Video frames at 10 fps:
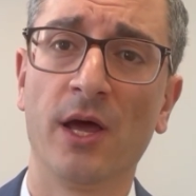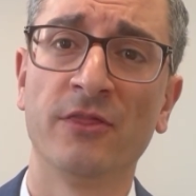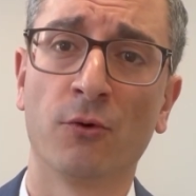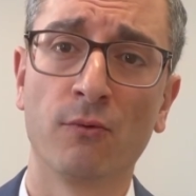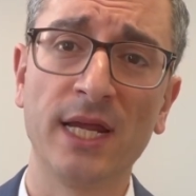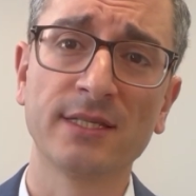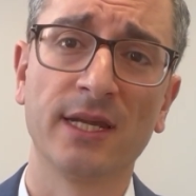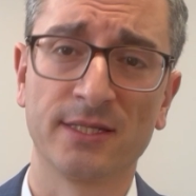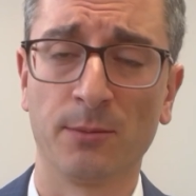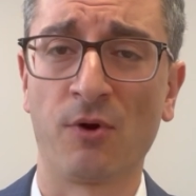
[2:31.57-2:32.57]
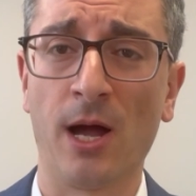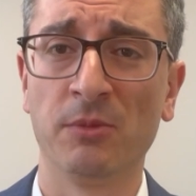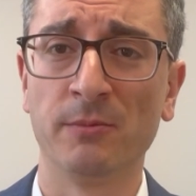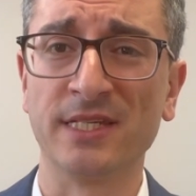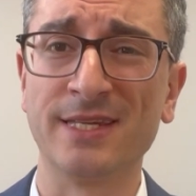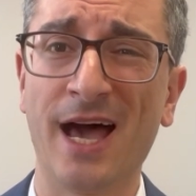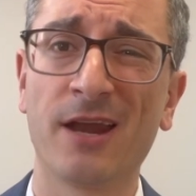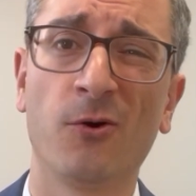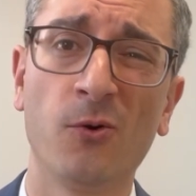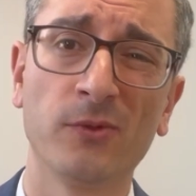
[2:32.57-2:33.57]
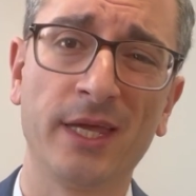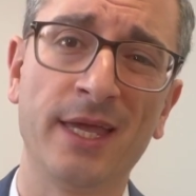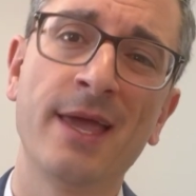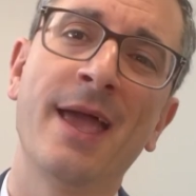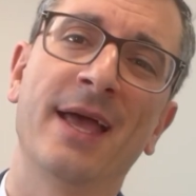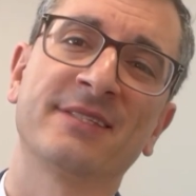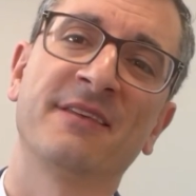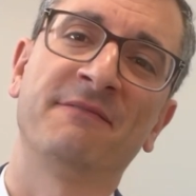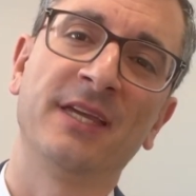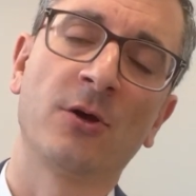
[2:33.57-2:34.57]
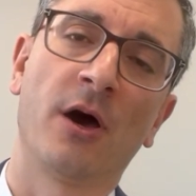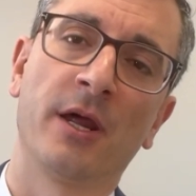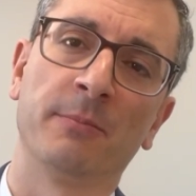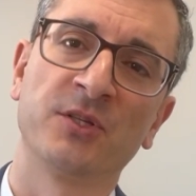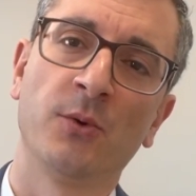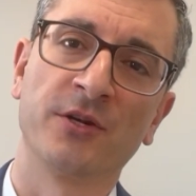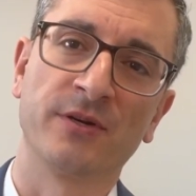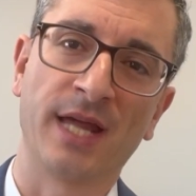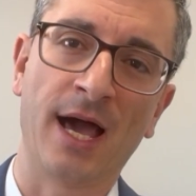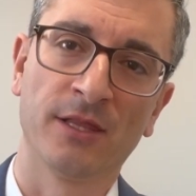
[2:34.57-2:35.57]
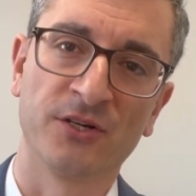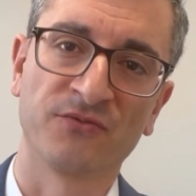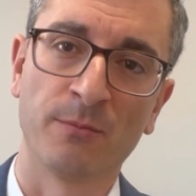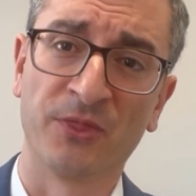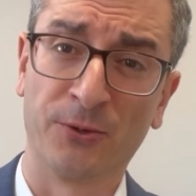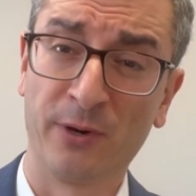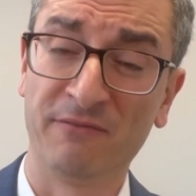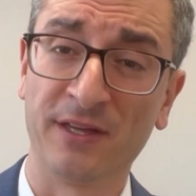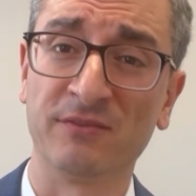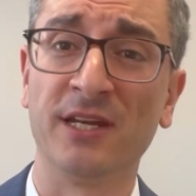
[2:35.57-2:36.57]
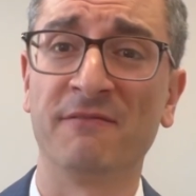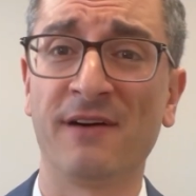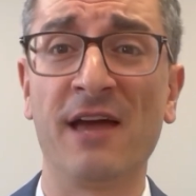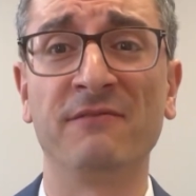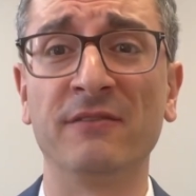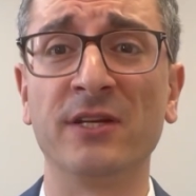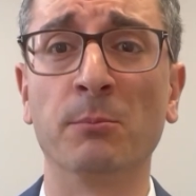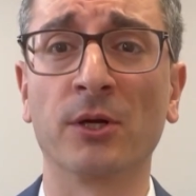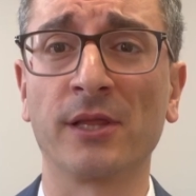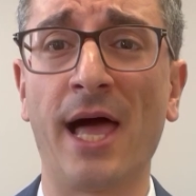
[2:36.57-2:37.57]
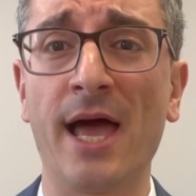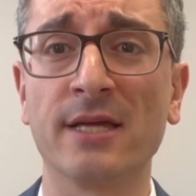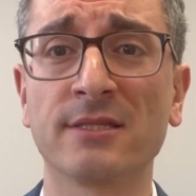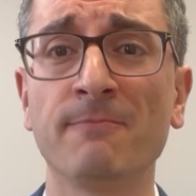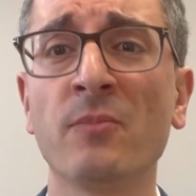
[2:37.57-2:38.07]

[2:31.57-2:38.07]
And the reason it's a problem is not only has the fee gone up $200 from $350 to $550 per class,